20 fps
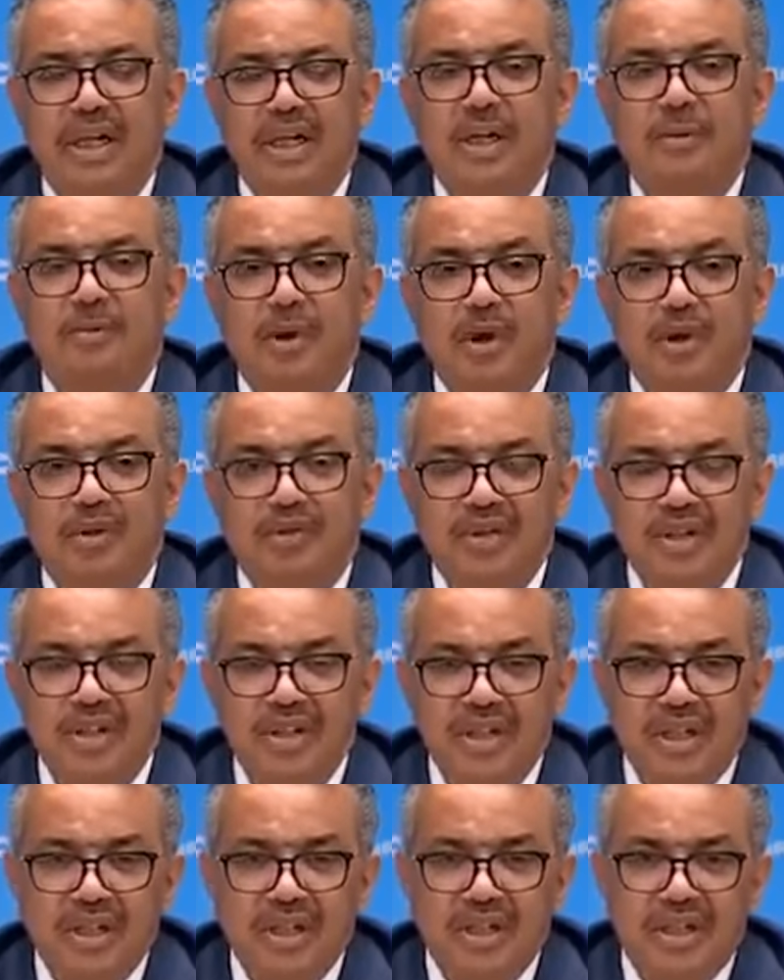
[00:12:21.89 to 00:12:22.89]
Keep your
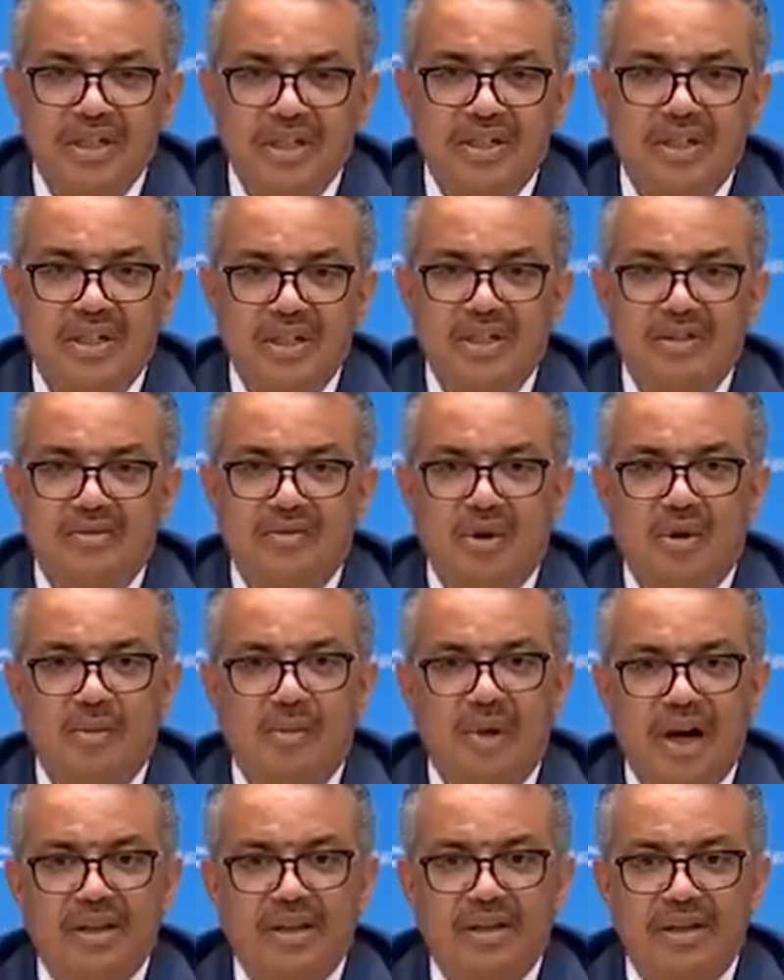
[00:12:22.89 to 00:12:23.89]
physical distance
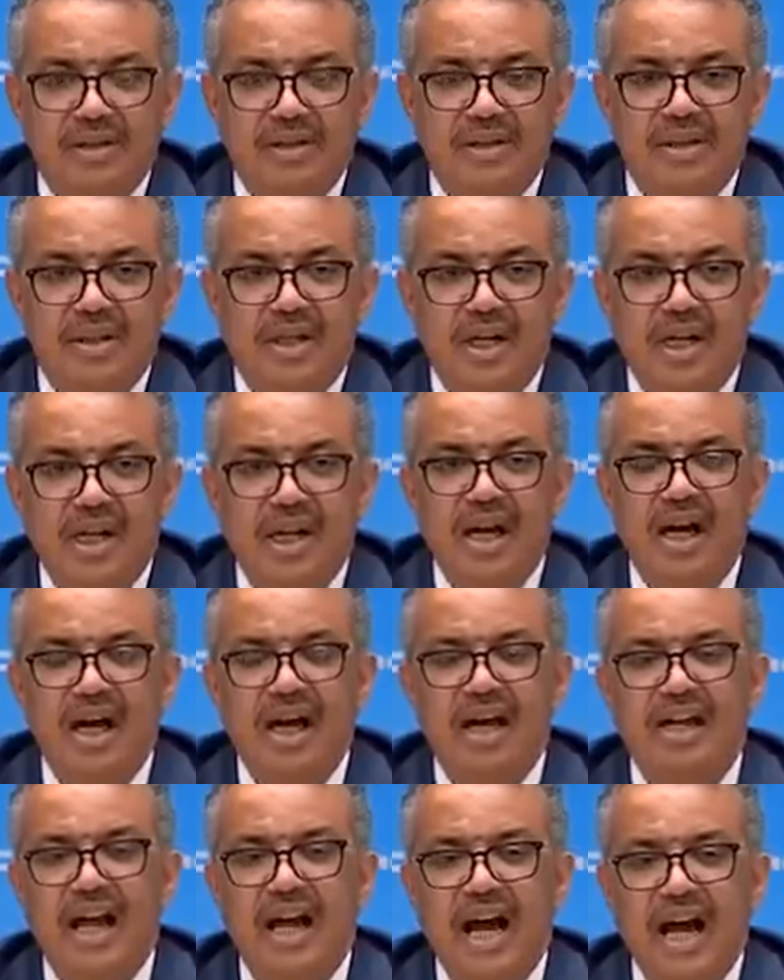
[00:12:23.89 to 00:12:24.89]
from others
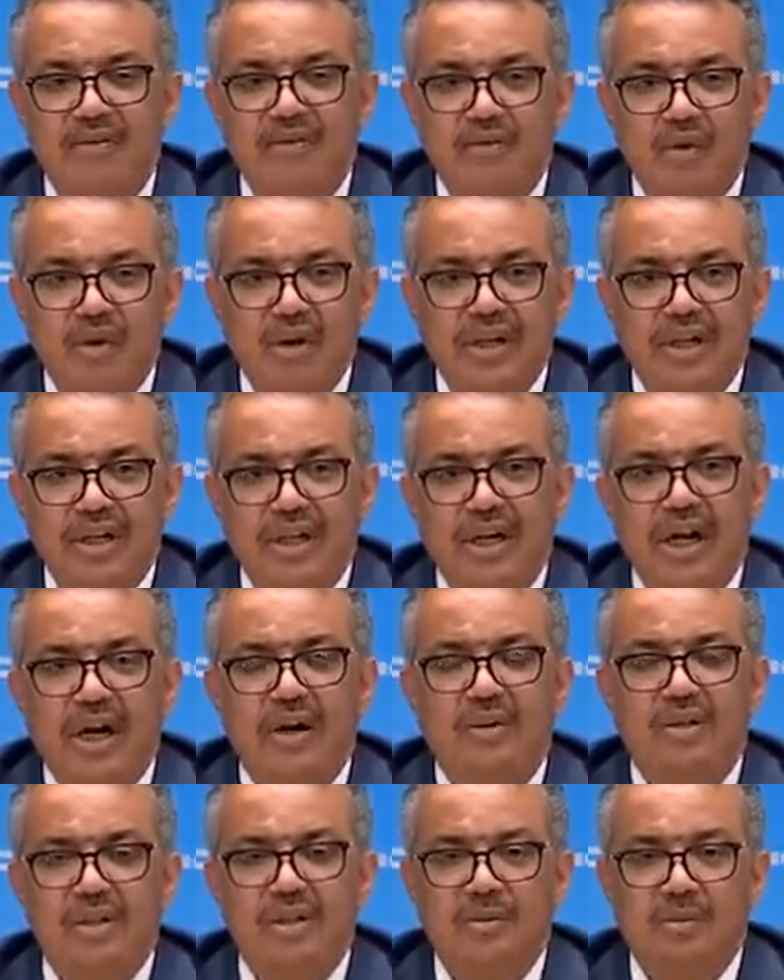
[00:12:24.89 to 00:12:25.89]
and avoid
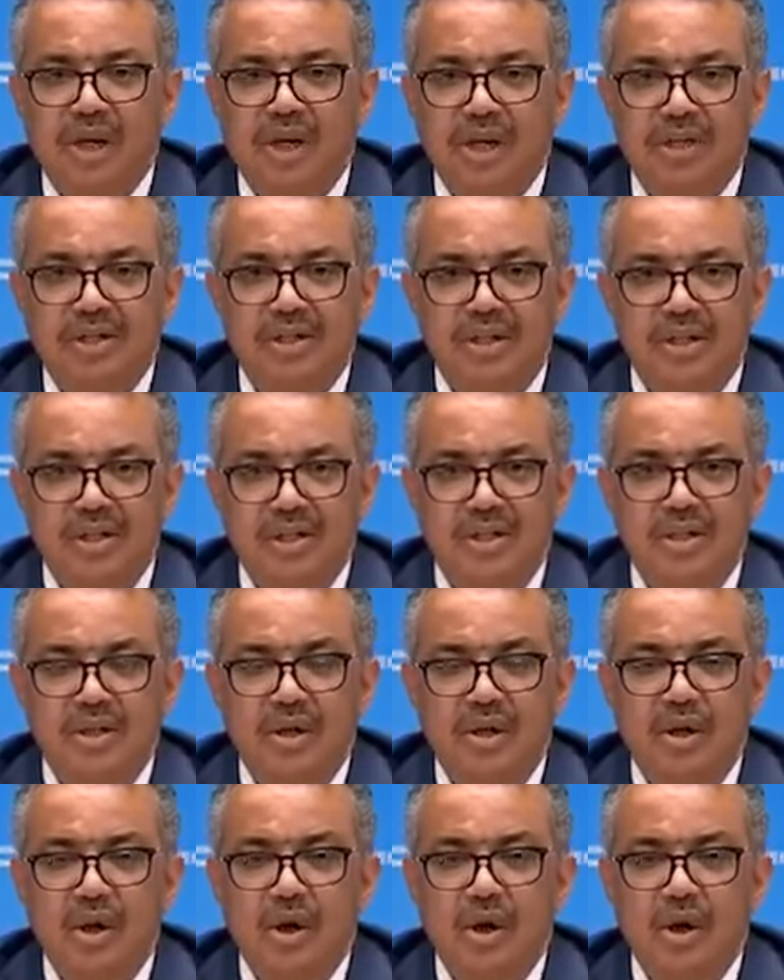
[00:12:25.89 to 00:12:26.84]
crowded places.